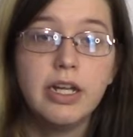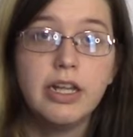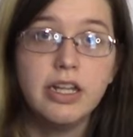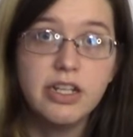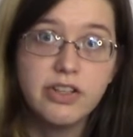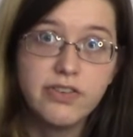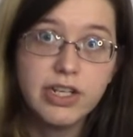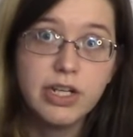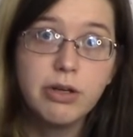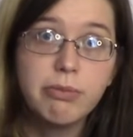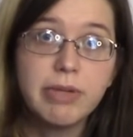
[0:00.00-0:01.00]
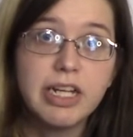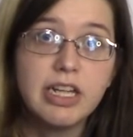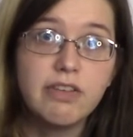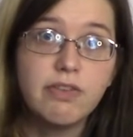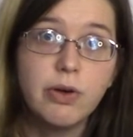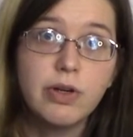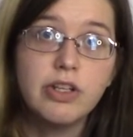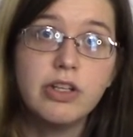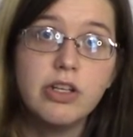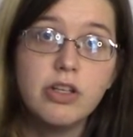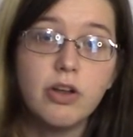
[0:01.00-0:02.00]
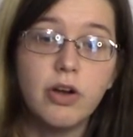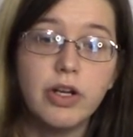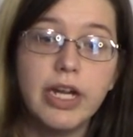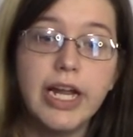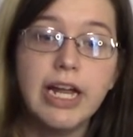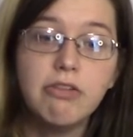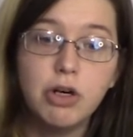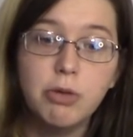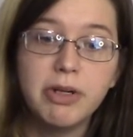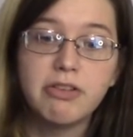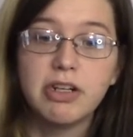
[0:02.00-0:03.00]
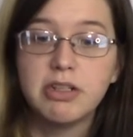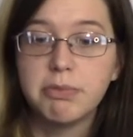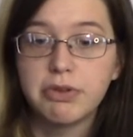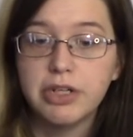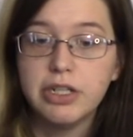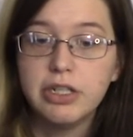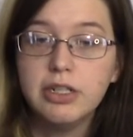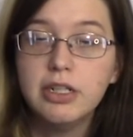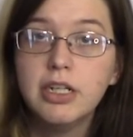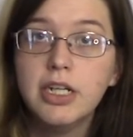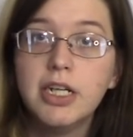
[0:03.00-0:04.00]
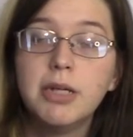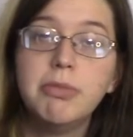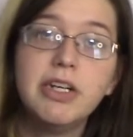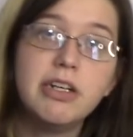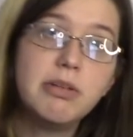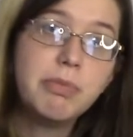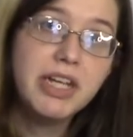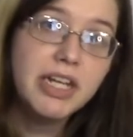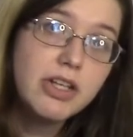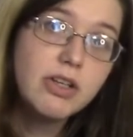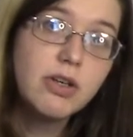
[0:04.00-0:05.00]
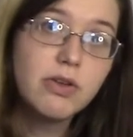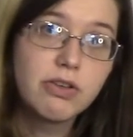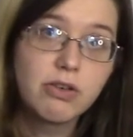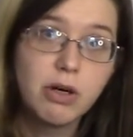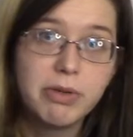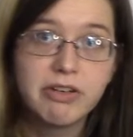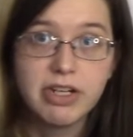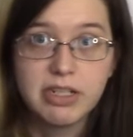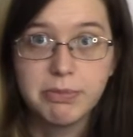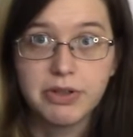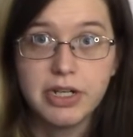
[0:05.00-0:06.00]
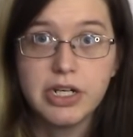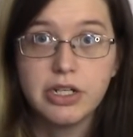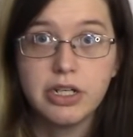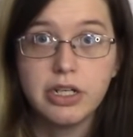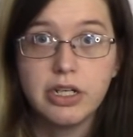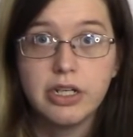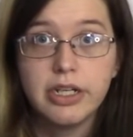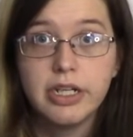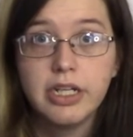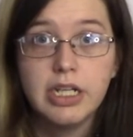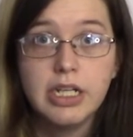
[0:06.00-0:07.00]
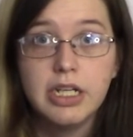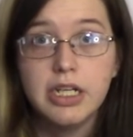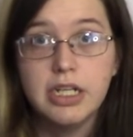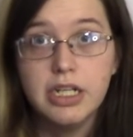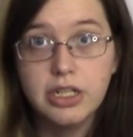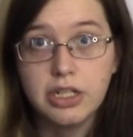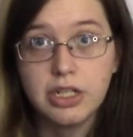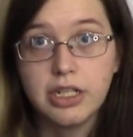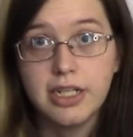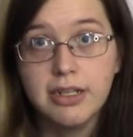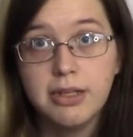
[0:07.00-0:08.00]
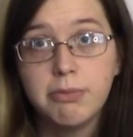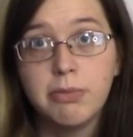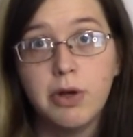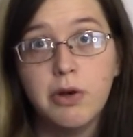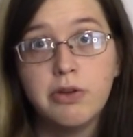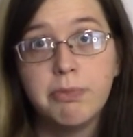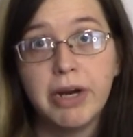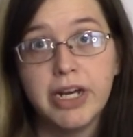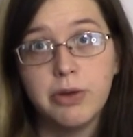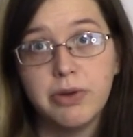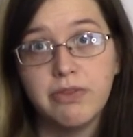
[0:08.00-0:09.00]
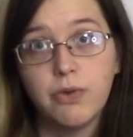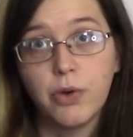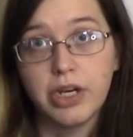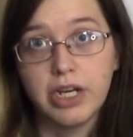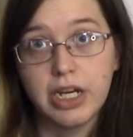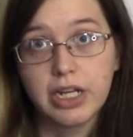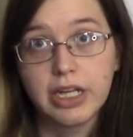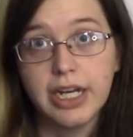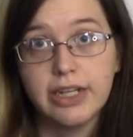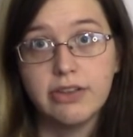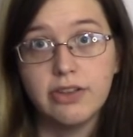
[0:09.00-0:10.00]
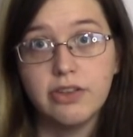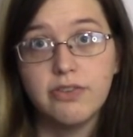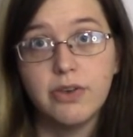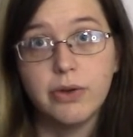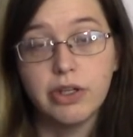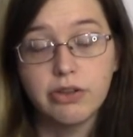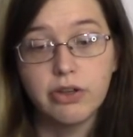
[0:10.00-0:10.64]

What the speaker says: This video mainly focuses on aerobic respiration because plants use aerobic respiration. Additionally, most Bio 149 classes focus